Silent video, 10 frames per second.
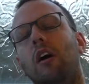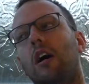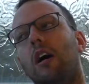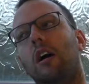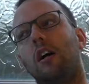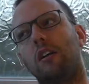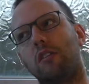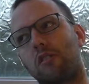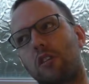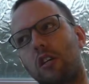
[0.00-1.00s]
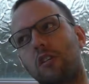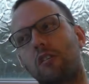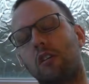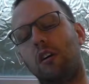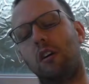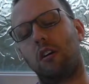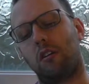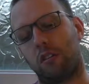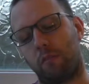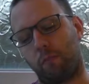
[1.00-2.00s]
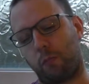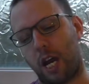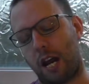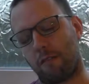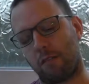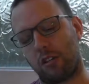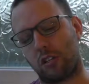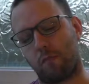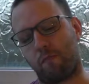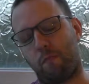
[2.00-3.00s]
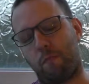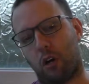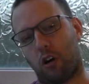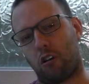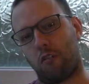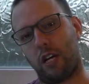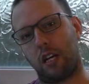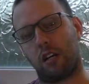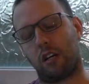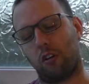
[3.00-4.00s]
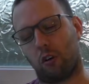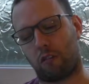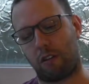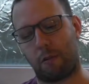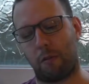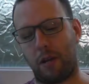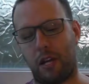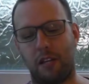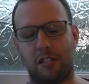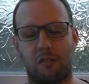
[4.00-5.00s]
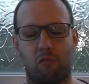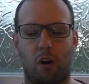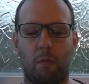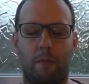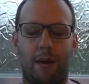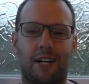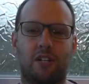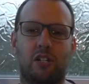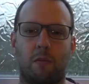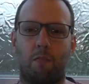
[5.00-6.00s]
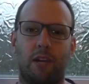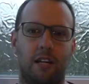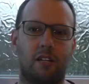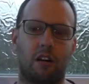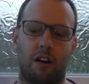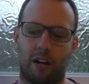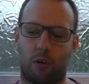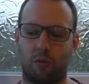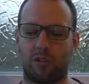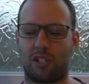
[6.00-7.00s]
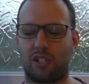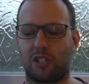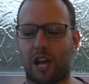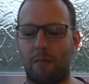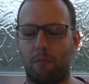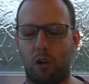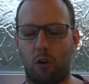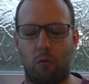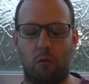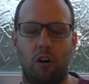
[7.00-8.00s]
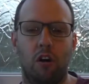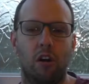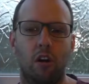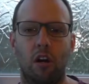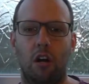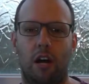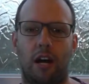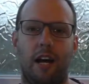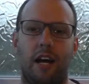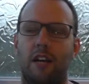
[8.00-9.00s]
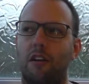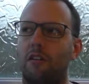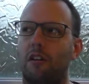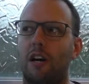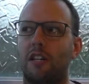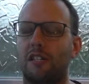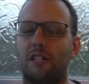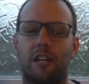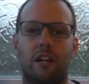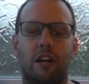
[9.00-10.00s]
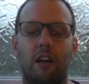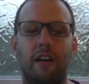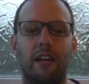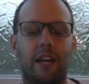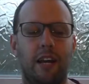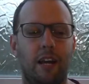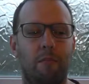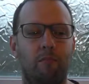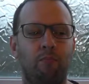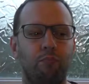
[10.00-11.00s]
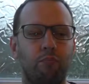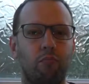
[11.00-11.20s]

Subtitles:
And it's just, oh, the characters are boring and not gripping me. Robert Pattinson plays a guy called Samuel. And I just didn't like him.